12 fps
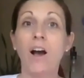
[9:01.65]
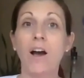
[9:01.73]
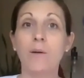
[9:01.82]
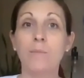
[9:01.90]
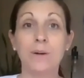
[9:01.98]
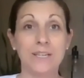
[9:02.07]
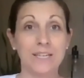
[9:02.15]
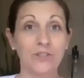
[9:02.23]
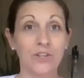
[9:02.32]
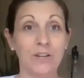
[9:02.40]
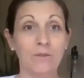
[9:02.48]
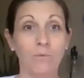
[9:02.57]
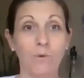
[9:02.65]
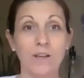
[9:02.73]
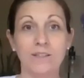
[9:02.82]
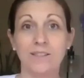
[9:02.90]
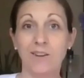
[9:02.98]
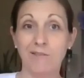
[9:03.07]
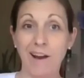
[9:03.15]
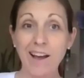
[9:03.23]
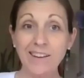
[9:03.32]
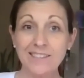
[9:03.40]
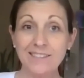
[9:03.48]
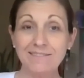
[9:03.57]
our prediction was
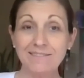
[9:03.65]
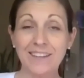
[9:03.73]
correct,